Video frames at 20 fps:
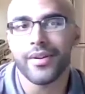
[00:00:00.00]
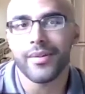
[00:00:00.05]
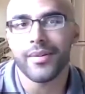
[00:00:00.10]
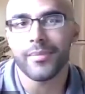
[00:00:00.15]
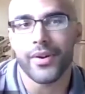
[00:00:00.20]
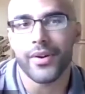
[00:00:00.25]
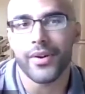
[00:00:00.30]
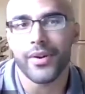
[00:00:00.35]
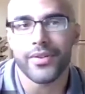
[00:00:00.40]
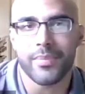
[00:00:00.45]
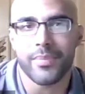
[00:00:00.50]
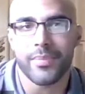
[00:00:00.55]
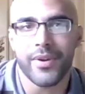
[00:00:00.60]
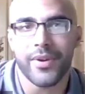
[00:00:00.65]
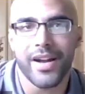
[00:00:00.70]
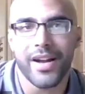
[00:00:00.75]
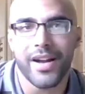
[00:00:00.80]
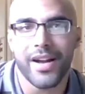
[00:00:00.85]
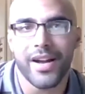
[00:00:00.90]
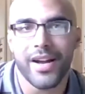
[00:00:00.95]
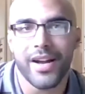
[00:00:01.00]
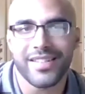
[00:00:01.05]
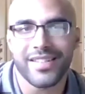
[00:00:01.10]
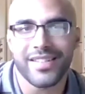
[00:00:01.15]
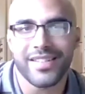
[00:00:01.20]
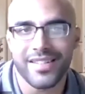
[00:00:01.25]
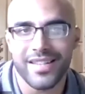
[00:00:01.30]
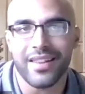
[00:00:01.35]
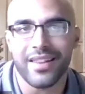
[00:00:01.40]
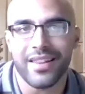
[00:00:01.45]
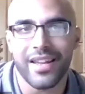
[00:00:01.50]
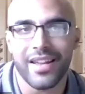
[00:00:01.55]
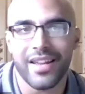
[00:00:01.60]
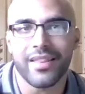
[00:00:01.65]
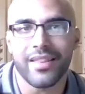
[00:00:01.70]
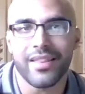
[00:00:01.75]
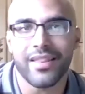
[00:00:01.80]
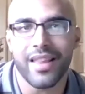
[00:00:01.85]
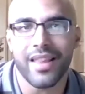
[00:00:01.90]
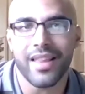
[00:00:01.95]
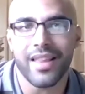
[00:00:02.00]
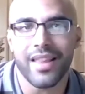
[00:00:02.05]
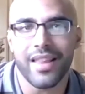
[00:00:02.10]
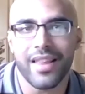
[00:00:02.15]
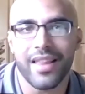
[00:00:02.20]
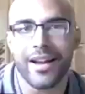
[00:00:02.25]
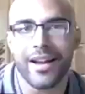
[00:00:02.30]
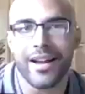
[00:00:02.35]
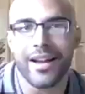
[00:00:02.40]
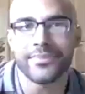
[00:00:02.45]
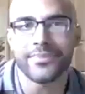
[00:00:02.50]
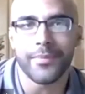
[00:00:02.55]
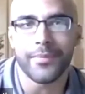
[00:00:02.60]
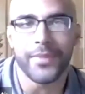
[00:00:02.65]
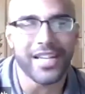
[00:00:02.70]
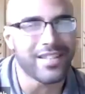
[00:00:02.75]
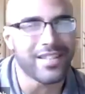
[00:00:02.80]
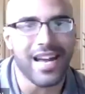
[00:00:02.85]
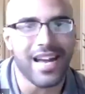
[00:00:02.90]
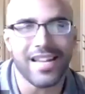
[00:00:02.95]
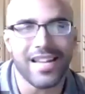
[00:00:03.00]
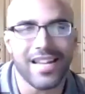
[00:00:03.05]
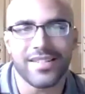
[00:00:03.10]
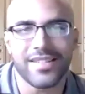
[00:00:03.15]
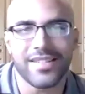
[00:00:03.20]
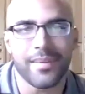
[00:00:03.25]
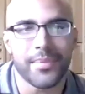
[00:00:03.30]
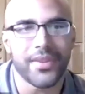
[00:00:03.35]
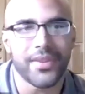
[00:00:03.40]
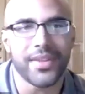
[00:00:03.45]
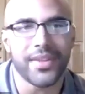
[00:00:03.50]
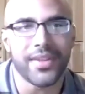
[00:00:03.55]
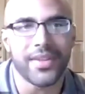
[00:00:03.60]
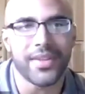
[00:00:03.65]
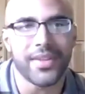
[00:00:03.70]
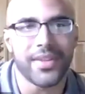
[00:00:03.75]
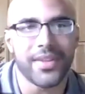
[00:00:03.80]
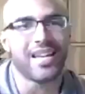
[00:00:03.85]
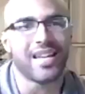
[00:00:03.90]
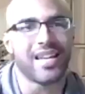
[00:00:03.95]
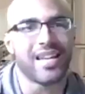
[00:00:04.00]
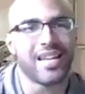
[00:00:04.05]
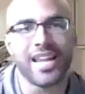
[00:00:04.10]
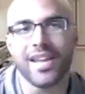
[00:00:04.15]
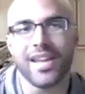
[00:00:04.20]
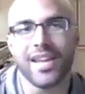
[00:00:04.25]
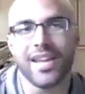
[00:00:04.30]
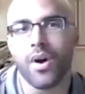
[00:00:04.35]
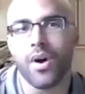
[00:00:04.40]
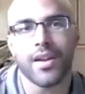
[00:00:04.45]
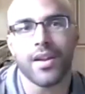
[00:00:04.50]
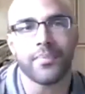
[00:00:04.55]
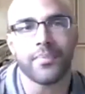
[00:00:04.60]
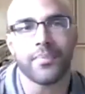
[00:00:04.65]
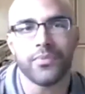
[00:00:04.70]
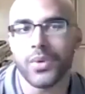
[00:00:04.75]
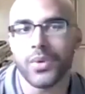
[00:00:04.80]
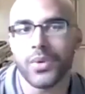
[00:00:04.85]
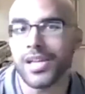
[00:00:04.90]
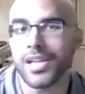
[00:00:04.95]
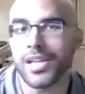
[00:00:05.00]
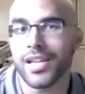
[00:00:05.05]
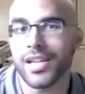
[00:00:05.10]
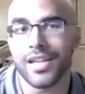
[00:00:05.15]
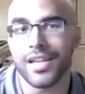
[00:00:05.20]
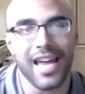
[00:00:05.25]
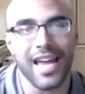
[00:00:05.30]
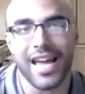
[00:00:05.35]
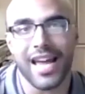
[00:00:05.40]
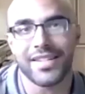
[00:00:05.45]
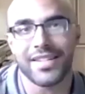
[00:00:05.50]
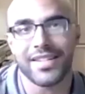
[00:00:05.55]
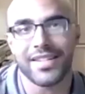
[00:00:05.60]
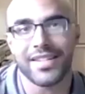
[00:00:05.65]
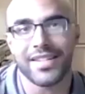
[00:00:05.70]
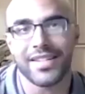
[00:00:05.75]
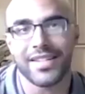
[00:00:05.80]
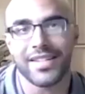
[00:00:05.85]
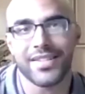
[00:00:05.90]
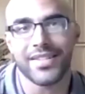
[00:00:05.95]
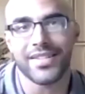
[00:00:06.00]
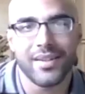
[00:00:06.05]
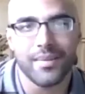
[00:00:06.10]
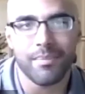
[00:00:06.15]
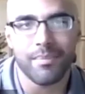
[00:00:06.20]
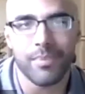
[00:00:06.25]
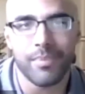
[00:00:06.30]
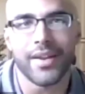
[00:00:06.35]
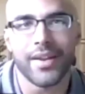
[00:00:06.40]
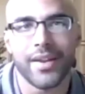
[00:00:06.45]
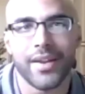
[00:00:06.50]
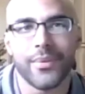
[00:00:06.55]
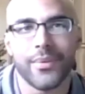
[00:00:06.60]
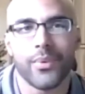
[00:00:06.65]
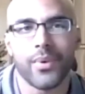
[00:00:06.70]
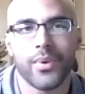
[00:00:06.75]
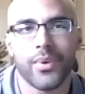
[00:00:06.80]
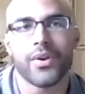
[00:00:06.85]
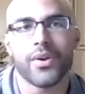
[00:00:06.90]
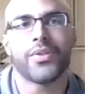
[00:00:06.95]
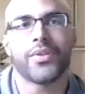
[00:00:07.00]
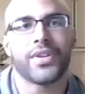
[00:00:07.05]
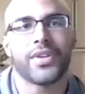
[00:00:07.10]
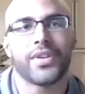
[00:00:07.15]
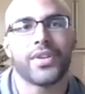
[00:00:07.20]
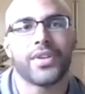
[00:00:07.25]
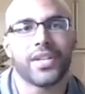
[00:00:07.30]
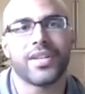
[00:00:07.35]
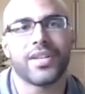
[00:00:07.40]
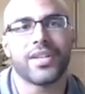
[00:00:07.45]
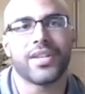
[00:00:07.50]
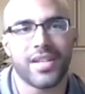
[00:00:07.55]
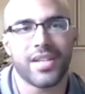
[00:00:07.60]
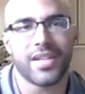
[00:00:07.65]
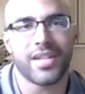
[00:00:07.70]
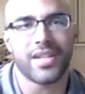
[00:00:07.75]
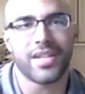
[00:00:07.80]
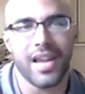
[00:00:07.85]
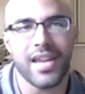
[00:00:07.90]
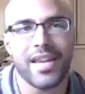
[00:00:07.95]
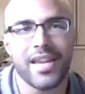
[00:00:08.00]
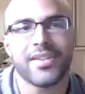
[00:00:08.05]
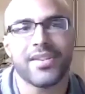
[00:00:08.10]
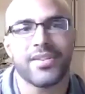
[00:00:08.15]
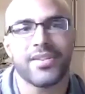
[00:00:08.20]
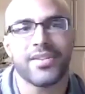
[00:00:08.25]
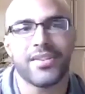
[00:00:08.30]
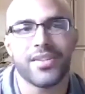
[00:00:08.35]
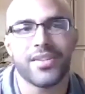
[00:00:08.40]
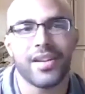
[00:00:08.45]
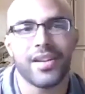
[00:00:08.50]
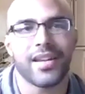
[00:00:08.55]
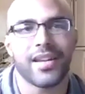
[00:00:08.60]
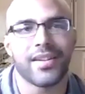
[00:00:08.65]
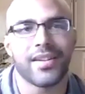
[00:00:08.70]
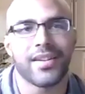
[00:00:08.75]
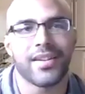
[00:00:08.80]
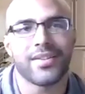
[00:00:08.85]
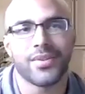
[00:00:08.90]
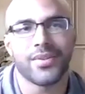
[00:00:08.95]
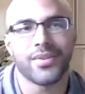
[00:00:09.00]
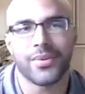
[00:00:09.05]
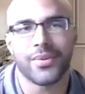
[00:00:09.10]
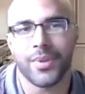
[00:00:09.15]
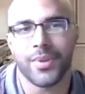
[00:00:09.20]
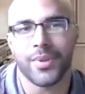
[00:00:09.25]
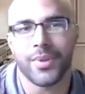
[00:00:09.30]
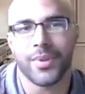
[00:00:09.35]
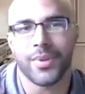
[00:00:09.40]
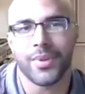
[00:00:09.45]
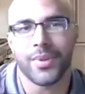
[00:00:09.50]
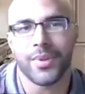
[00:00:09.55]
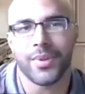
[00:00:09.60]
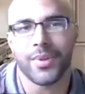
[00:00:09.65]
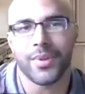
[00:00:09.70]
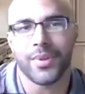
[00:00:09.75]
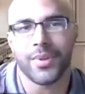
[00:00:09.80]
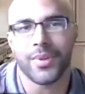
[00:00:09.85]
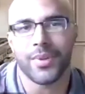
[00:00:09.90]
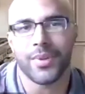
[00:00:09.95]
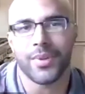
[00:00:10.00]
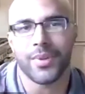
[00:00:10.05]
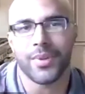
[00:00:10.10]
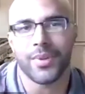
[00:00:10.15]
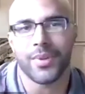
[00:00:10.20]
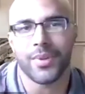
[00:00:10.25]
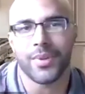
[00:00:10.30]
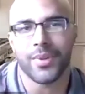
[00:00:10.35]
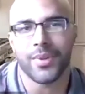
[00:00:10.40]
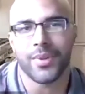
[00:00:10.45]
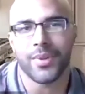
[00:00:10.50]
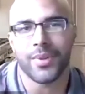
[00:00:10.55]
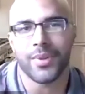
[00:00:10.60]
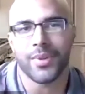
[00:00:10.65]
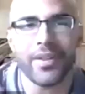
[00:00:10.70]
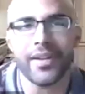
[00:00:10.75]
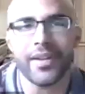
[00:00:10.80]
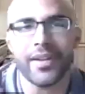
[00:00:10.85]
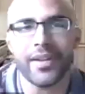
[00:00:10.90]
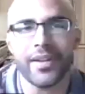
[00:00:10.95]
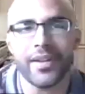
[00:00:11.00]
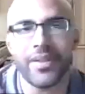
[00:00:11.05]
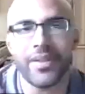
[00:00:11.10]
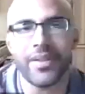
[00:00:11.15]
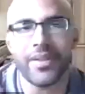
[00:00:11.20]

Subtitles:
part of the process is that lighting layout. That's not something that day one we can guess, but when there are things that change and certain places they're going to be used a little bit differently,